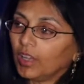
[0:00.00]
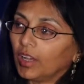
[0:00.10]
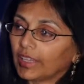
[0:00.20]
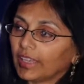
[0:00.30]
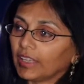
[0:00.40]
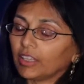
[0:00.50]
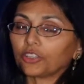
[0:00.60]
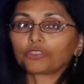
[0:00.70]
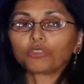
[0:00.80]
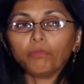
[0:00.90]
I get a
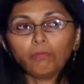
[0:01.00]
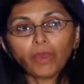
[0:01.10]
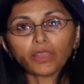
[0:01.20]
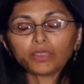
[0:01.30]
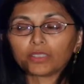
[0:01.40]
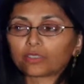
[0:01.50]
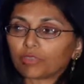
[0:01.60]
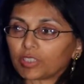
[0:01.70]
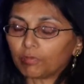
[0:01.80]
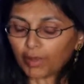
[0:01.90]
tremendous
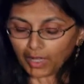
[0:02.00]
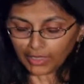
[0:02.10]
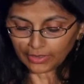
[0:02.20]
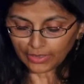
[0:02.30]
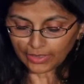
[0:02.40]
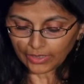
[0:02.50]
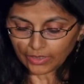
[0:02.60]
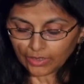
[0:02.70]
response